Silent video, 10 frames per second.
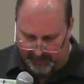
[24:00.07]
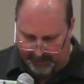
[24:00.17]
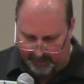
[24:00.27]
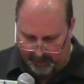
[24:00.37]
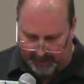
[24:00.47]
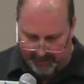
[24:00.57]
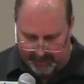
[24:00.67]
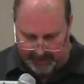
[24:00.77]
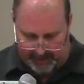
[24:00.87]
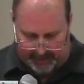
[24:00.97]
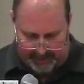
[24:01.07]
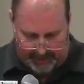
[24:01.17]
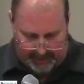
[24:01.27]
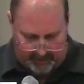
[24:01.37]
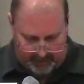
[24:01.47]
We have warehouses in
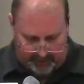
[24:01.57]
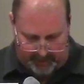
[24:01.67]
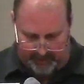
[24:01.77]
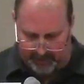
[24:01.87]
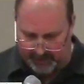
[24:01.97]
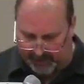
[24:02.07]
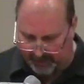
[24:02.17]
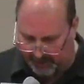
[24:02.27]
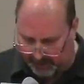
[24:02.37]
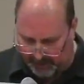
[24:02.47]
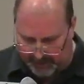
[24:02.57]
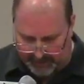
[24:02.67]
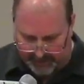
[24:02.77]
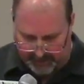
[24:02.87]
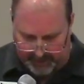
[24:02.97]
Glendale and Greenville, South
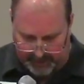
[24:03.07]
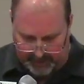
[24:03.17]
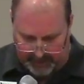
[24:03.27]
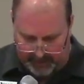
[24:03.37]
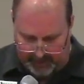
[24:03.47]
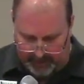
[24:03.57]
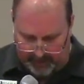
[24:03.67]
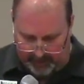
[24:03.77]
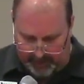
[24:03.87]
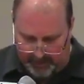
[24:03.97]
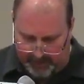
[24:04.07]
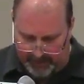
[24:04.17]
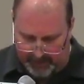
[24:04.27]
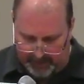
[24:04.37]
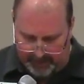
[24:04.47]
Carolina. We do
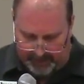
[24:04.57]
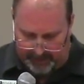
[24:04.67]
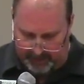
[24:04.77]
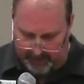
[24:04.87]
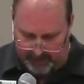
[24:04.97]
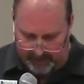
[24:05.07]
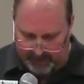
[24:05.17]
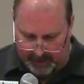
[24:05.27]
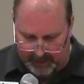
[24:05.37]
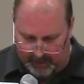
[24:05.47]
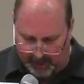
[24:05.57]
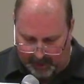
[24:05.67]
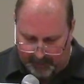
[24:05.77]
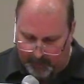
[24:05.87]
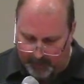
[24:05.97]
business with tons of
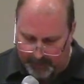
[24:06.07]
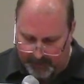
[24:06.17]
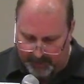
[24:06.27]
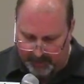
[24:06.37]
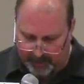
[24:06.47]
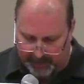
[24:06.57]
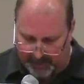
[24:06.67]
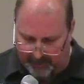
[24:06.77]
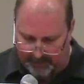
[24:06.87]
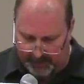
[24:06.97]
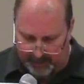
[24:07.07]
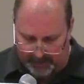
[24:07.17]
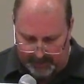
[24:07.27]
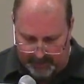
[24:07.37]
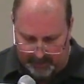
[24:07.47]
golf courses, playing
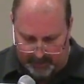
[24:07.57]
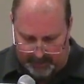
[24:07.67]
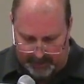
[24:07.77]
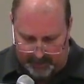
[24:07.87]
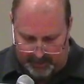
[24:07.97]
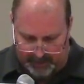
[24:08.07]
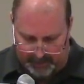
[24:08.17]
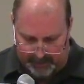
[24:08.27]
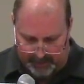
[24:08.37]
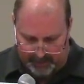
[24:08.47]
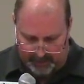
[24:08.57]
fields, school districts,